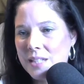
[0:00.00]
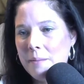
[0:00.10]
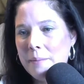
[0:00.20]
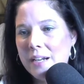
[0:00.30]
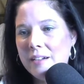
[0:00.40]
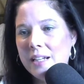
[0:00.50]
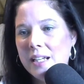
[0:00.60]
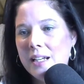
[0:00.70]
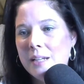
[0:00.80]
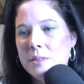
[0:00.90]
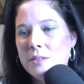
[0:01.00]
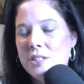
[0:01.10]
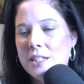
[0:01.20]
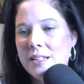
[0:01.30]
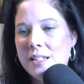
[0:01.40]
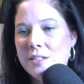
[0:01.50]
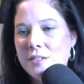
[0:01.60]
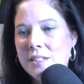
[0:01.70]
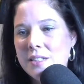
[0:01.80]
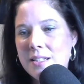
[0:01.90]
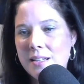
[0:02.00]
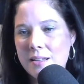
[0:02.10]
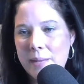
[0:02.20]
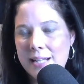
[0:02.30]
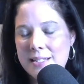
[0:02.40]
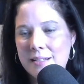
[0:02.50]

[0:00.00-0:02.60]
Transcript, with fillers: Mary, I'm so jealous. You're going to see the Patsy